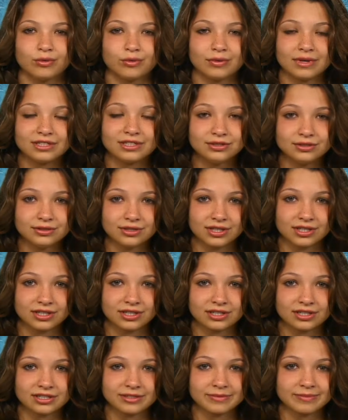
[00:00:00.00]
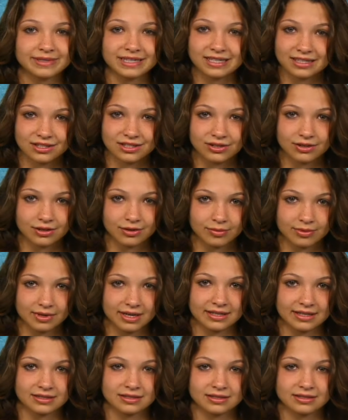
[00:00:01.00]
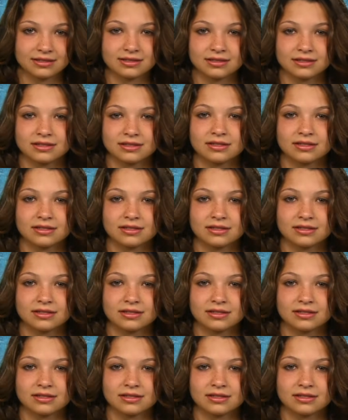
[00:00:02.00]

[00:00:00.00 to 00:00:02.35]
When do girls begin to grow breasts?